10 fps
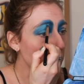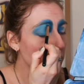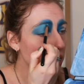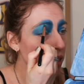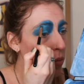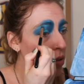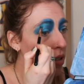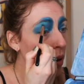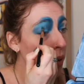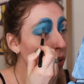able to see what's
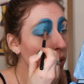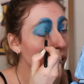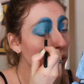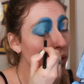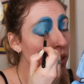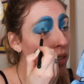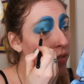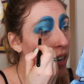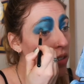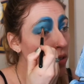going on in order to
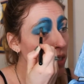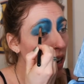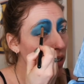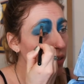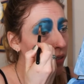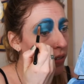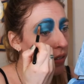defend yourself.